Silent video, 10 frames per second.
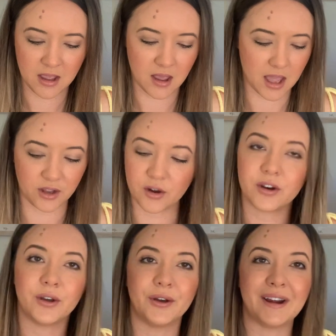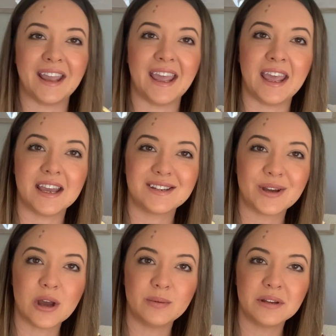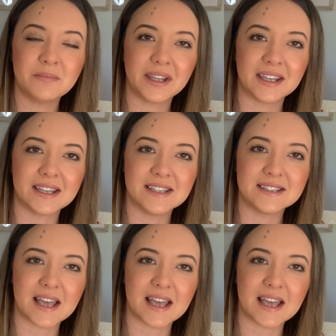I got her a hair turban because